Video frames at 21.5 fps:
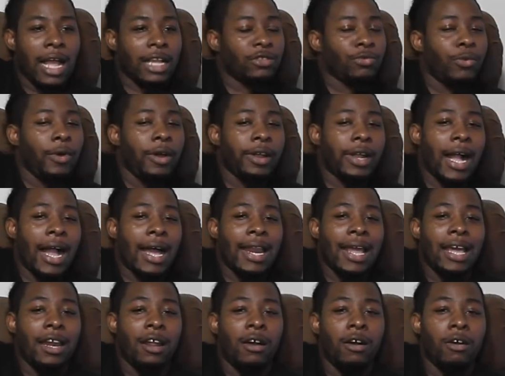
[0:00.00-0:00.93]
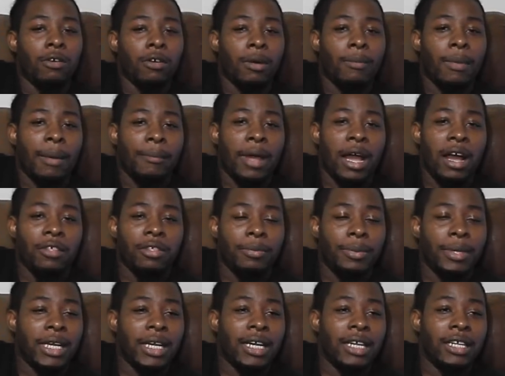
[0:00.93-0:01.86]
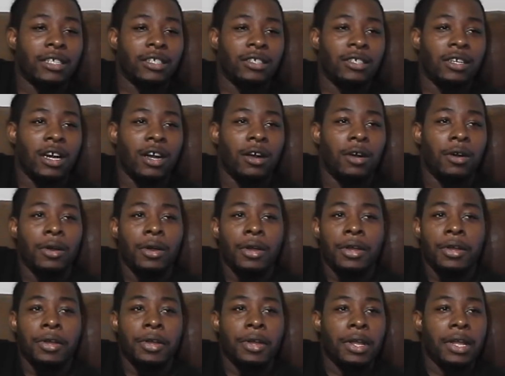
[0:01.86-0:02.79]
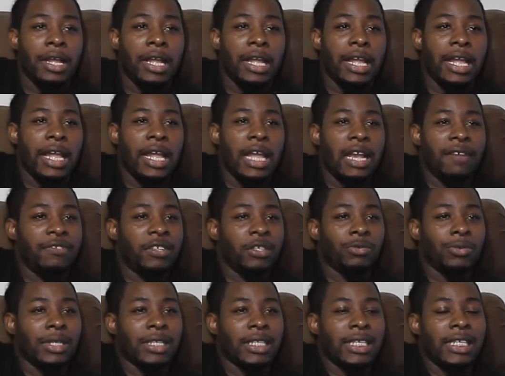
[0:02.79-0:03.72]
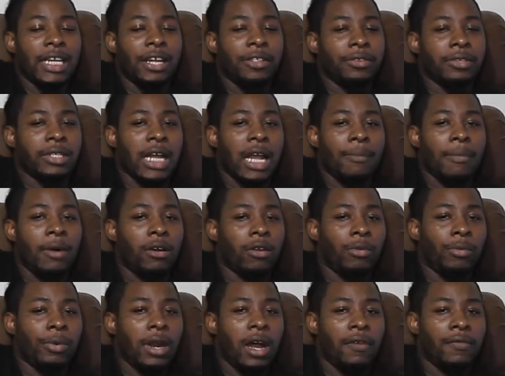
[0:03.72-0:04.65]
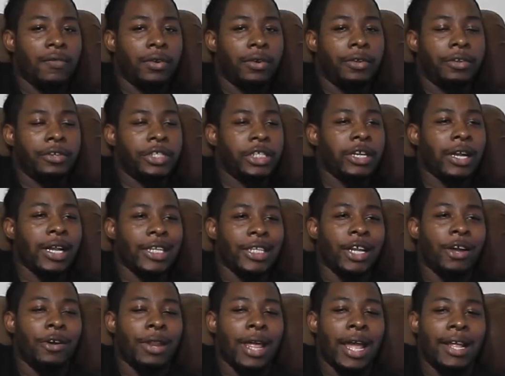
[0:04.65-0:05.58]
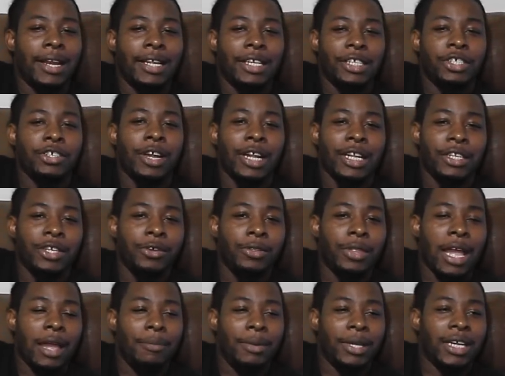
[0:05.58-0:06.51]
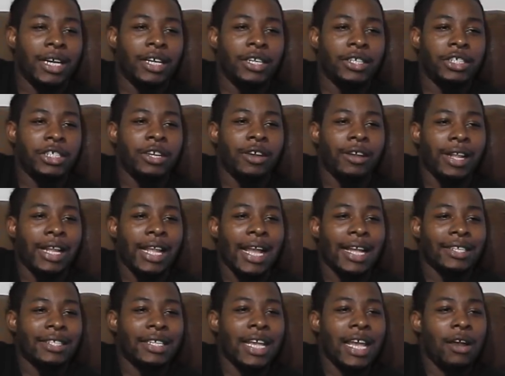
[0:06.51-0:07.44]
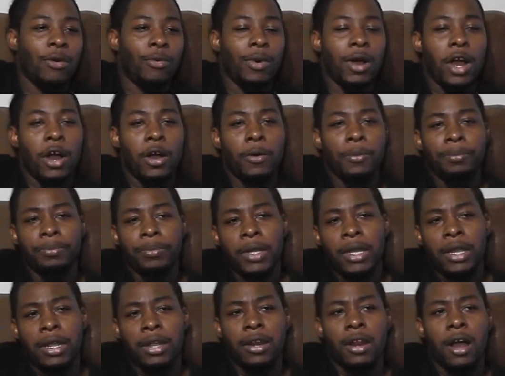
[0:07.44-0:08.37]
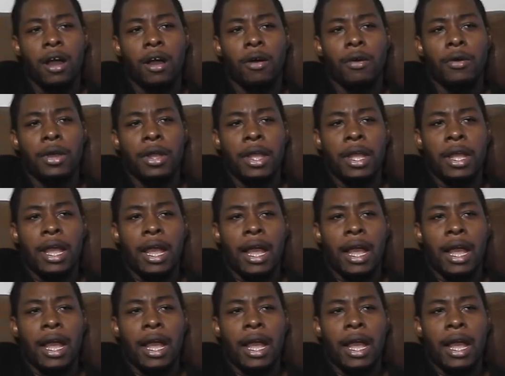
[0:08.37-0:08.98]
I swear God had a hold on my mouth because, you know, if this was any other time, I would have went off on her. And she already know that. And she already knew that because she already has said, well, you know,